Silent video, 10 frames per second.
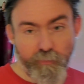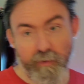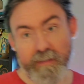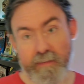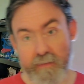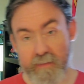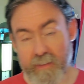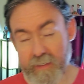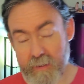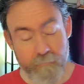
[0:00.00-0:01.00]
presents,
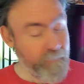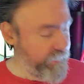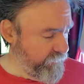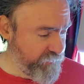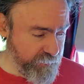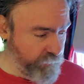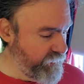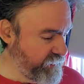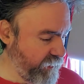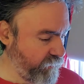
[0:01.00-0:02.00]
and I might have shown
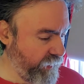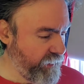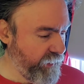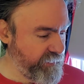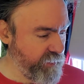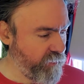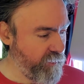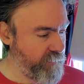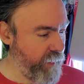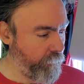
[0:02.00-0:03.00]
these already. I don't
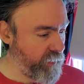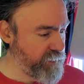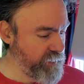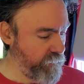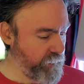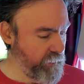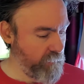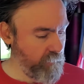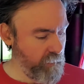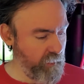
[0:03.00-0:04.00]
remember showing
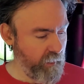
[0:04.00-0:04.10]
them.